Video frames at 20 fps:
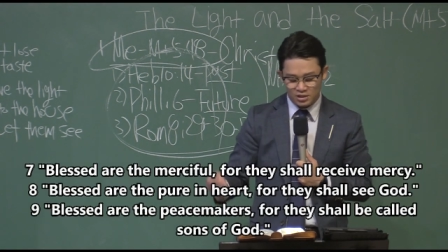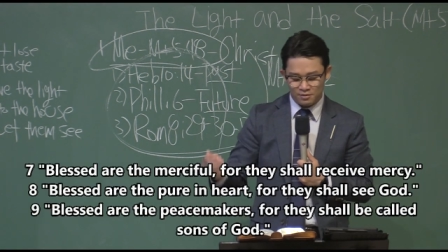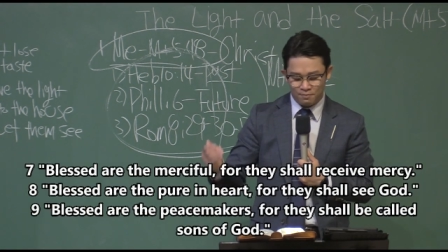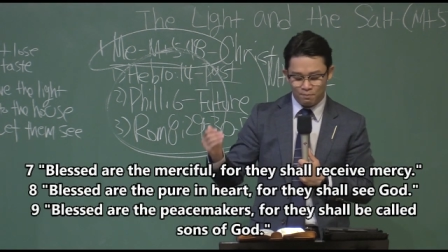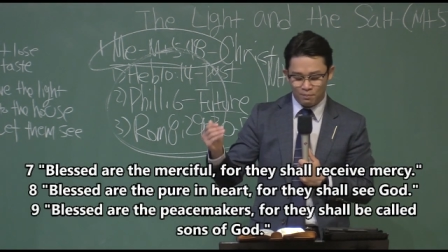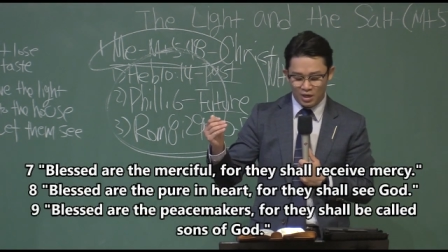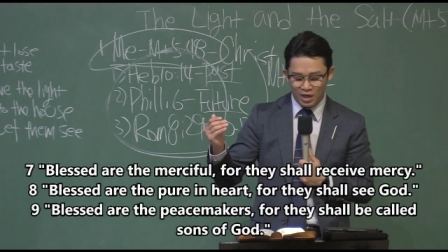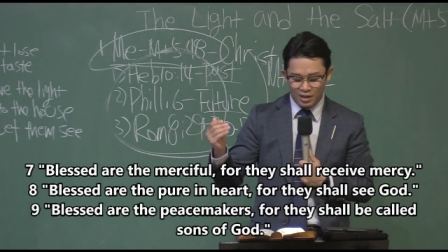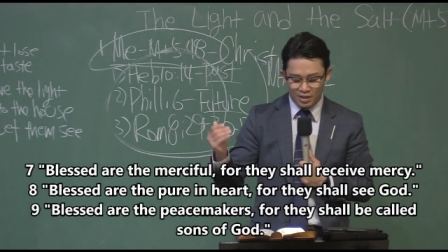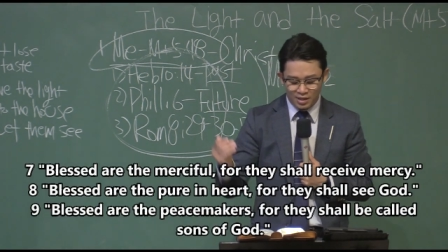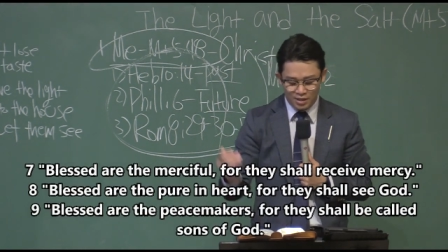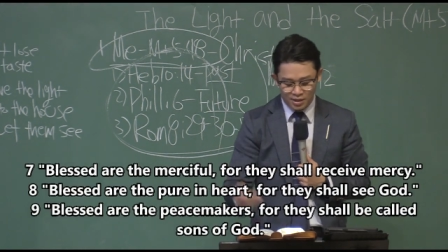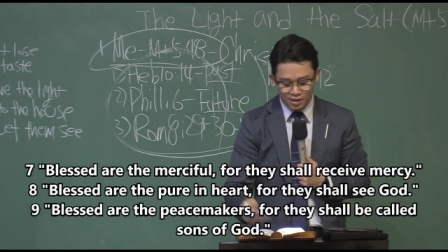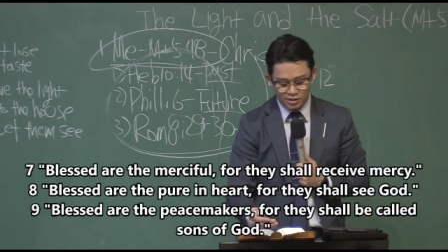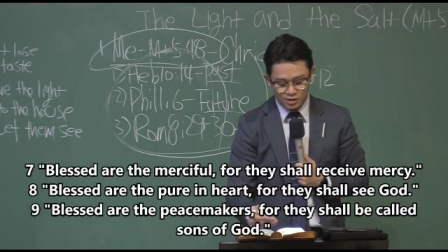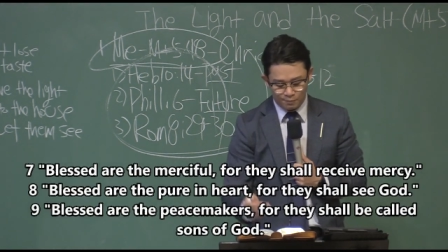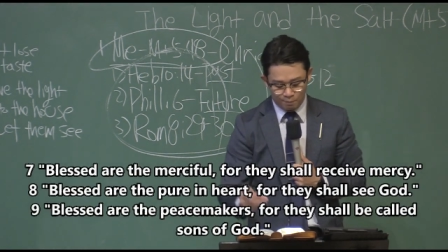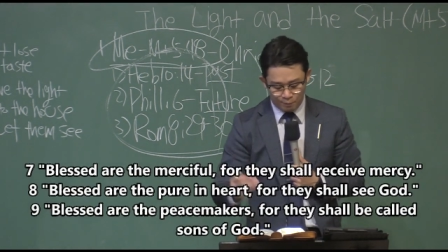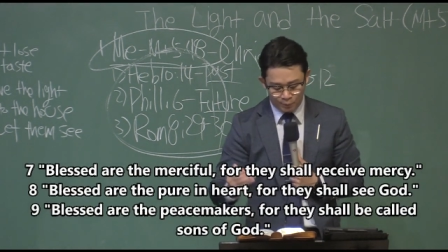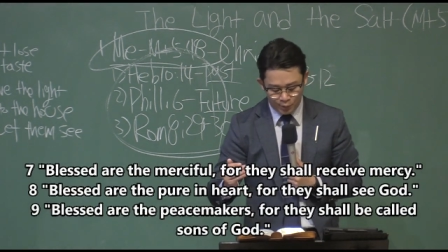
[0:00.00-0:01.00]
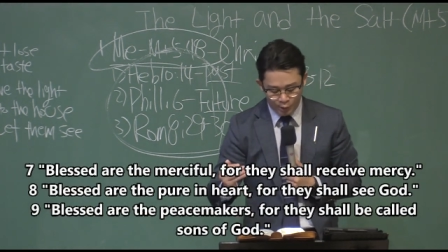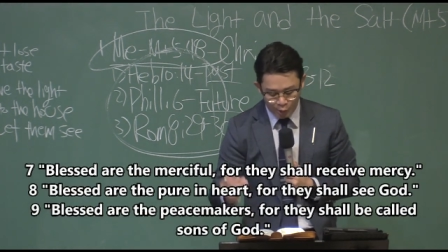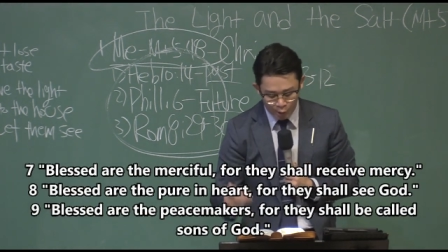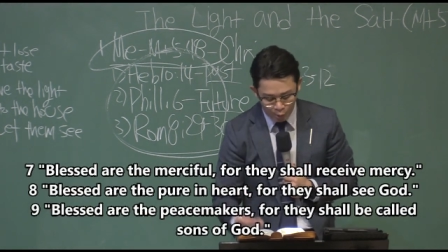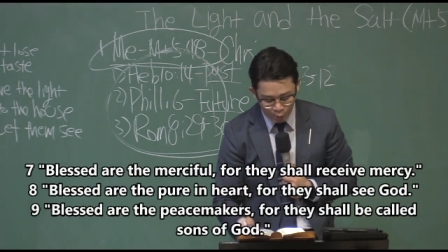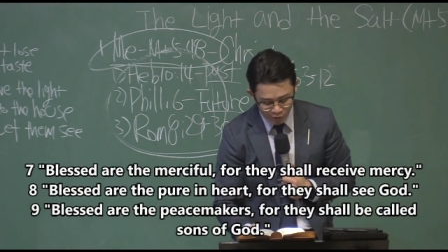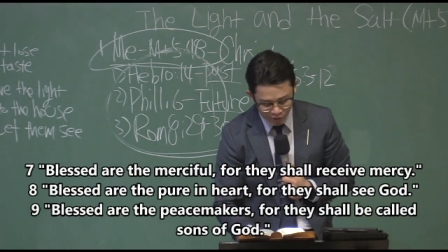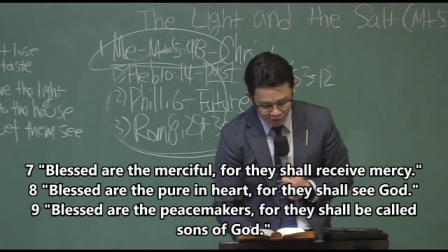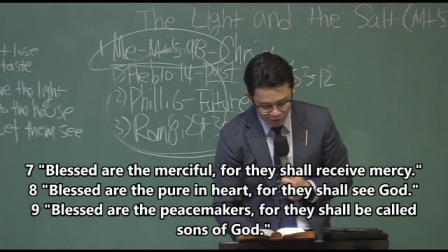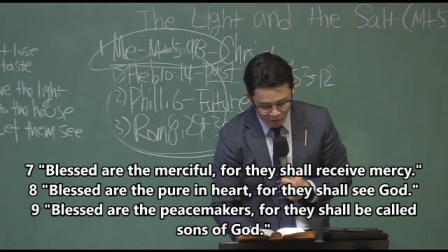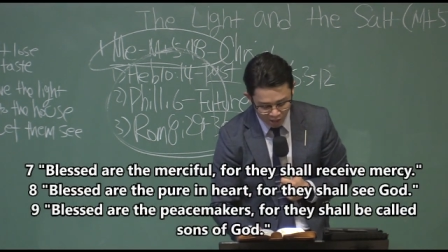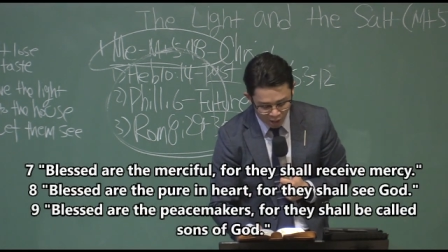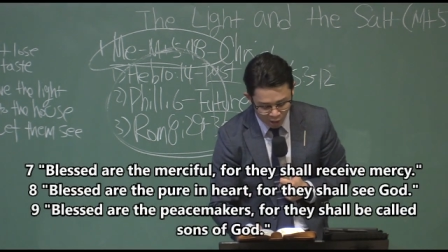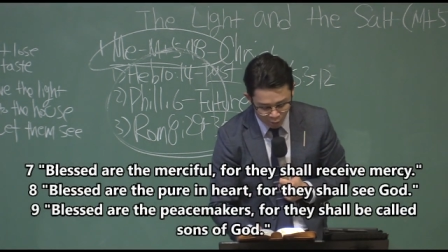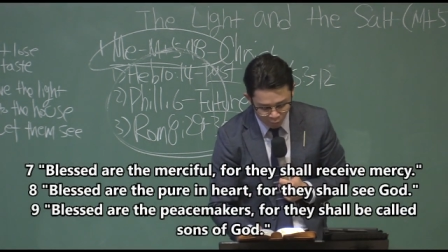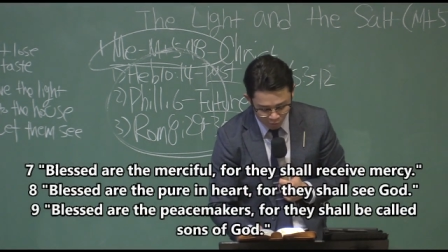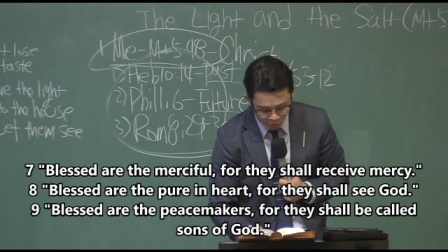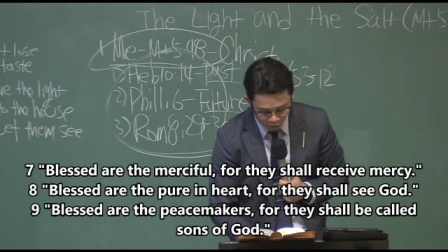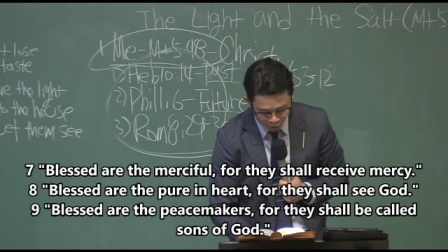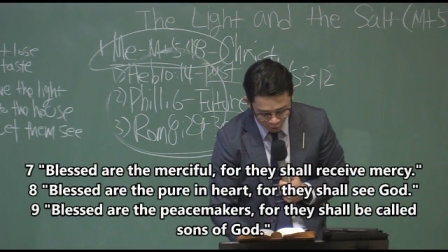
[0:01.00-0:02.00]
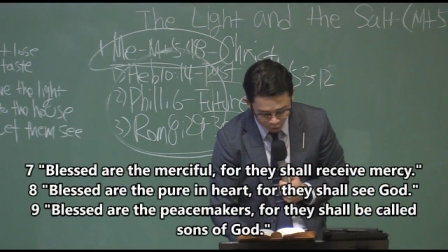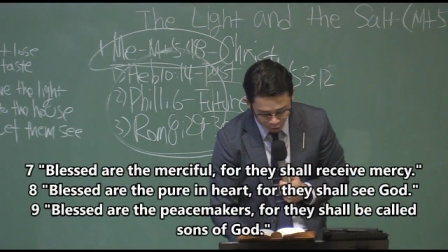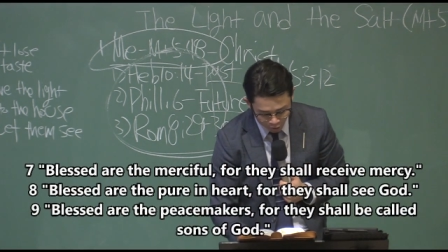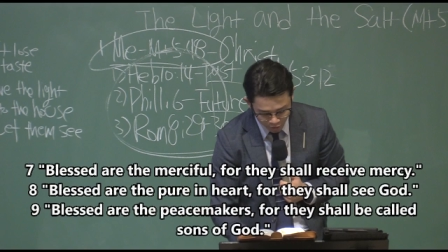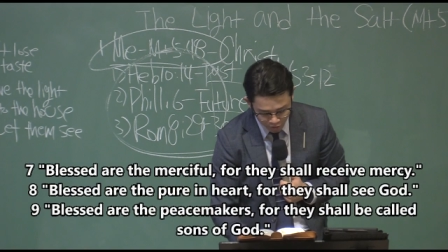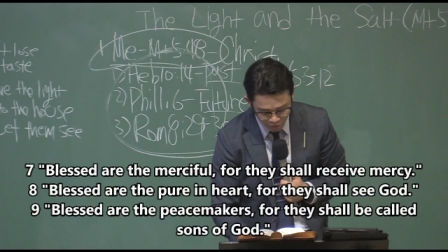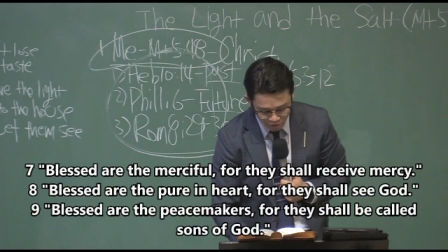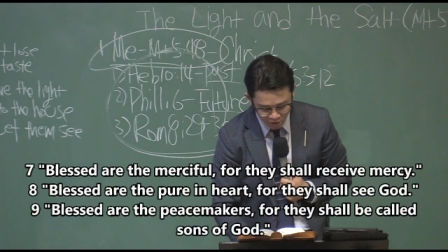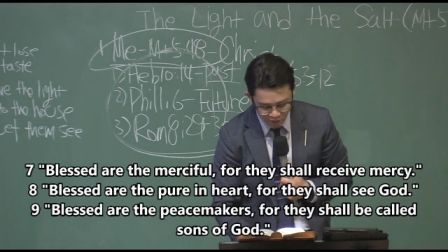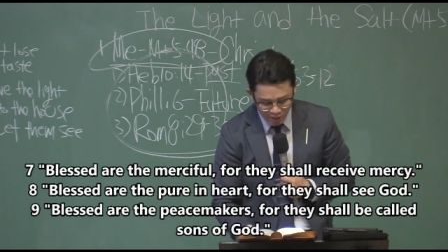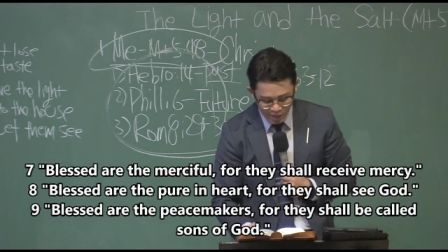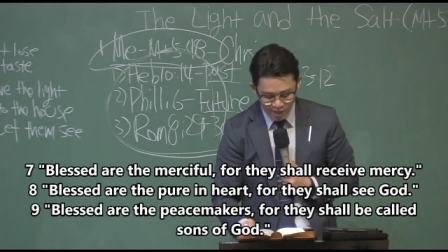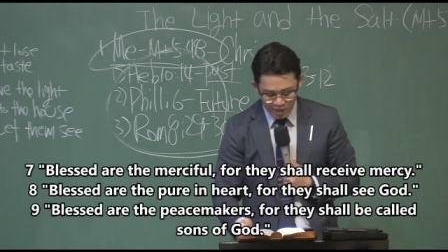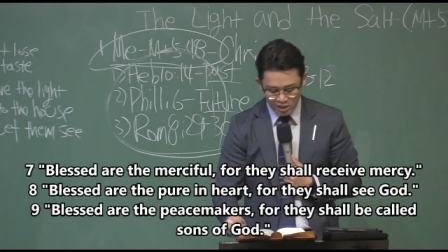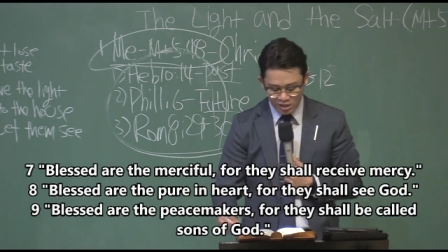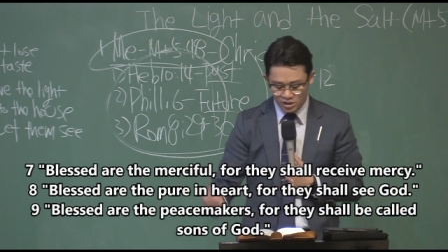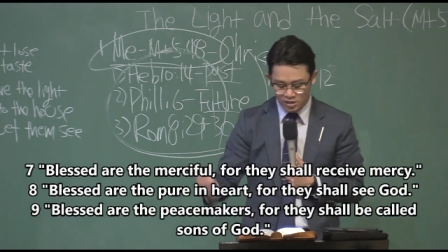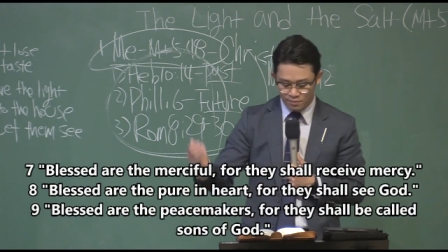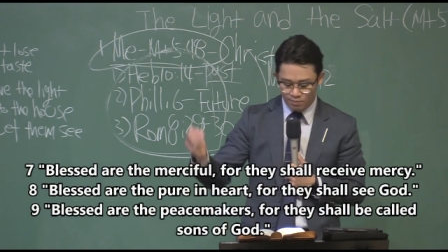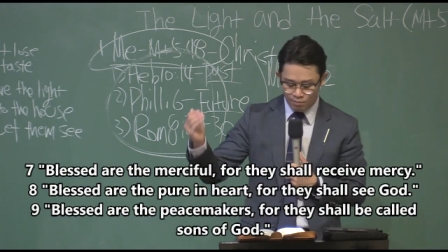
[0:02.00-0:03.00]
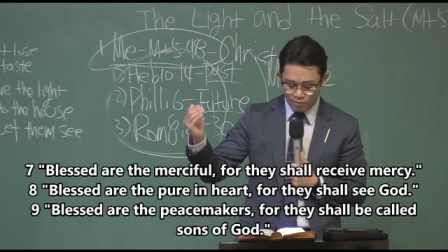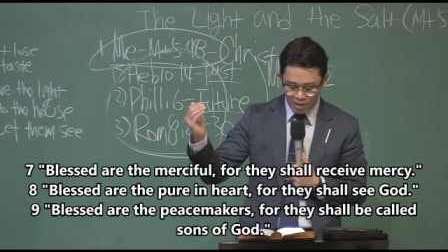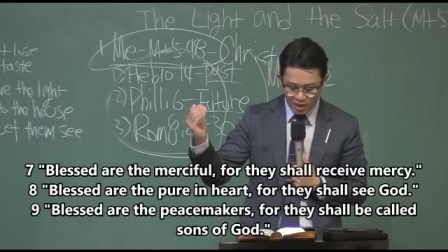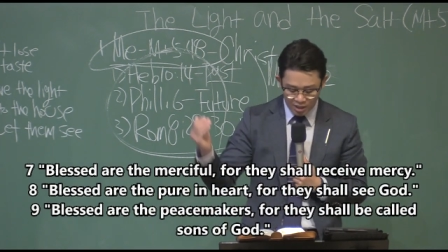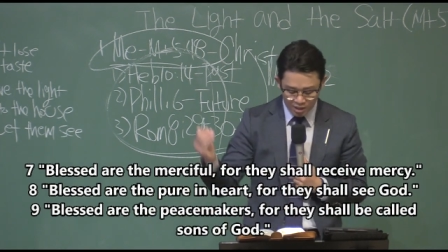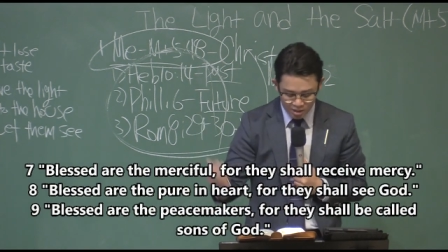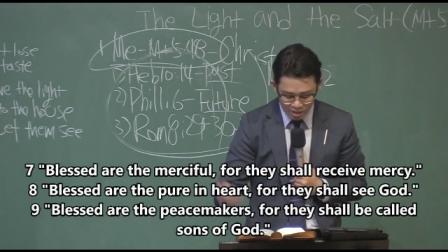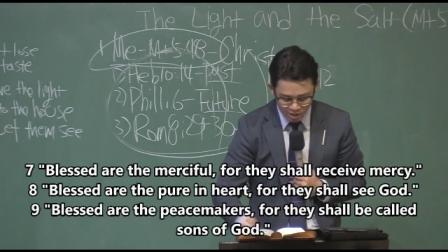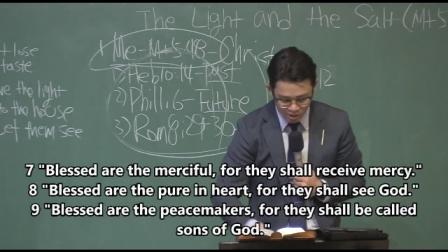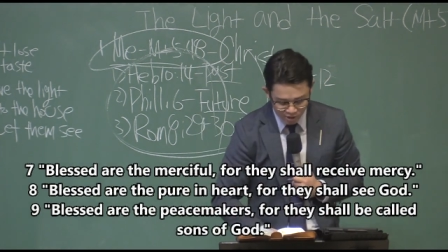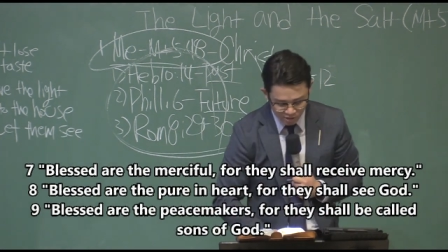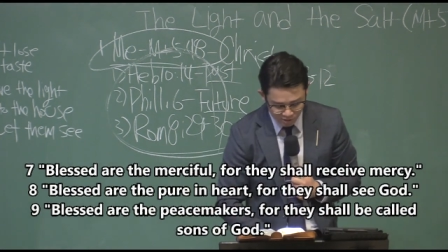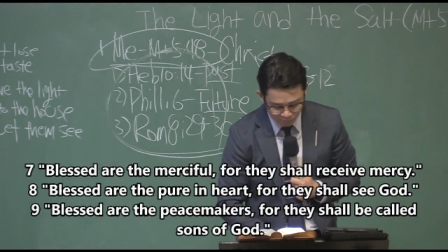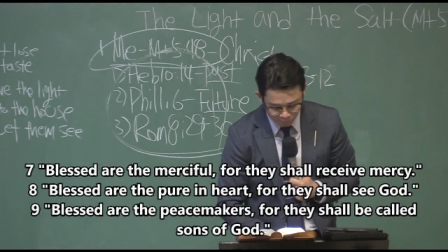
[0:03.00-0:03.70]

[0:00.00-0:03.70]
making us pure in our hearts. He's making us